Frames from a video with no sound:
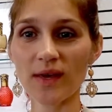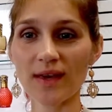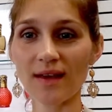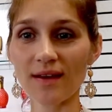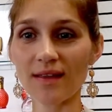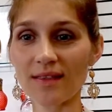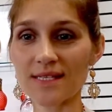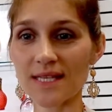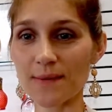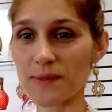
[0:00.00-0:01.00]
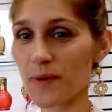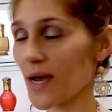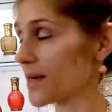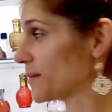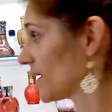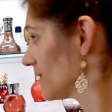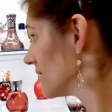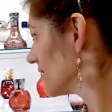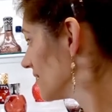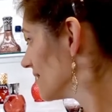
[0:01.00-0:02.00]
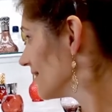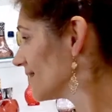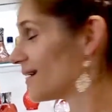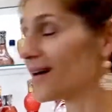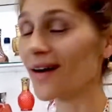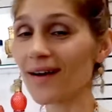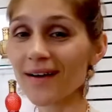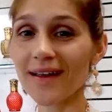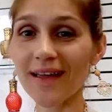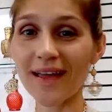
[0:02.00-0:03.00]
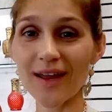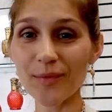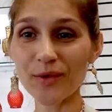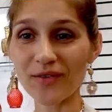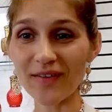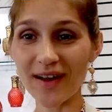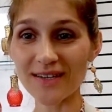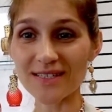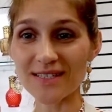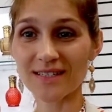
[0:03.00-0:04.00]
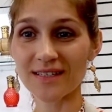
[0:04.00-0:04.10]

and these lamps behind me are air purifiers.